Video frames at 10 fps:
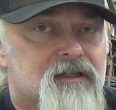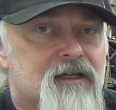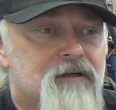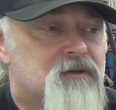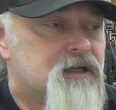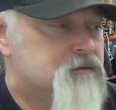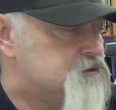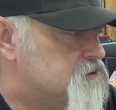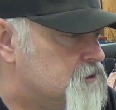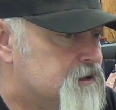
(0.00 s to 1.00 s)
and be able
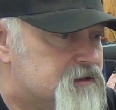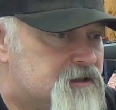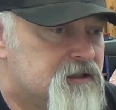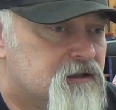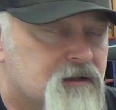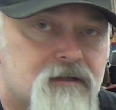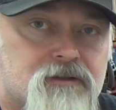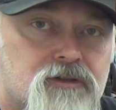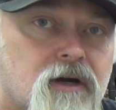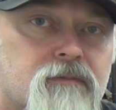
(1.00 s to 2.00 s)
to still
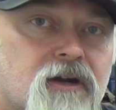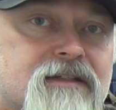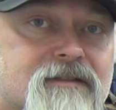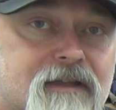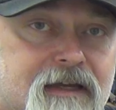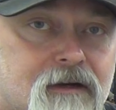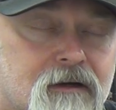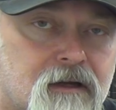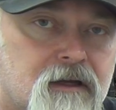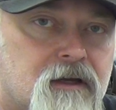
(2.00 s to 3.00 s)
do upgrades
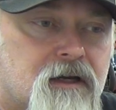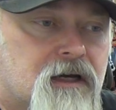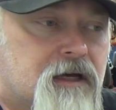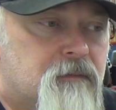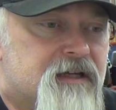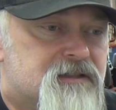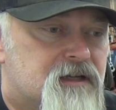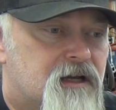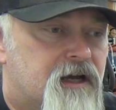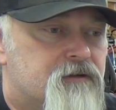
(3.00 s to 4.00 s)
later based
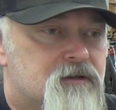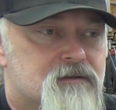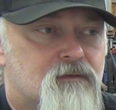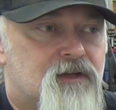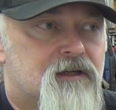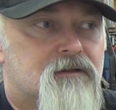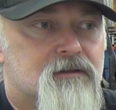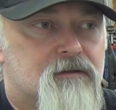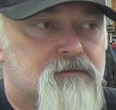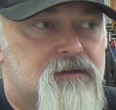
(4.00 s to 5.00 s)
on I'll use
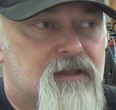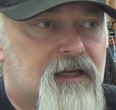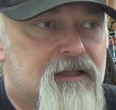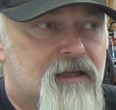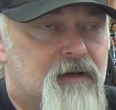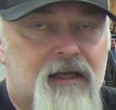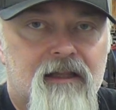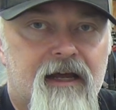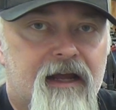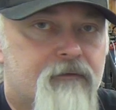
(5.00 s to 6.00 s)
vehicles that they make a
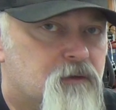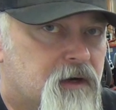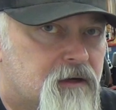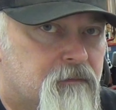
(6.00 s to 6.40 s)
lot of aftermarket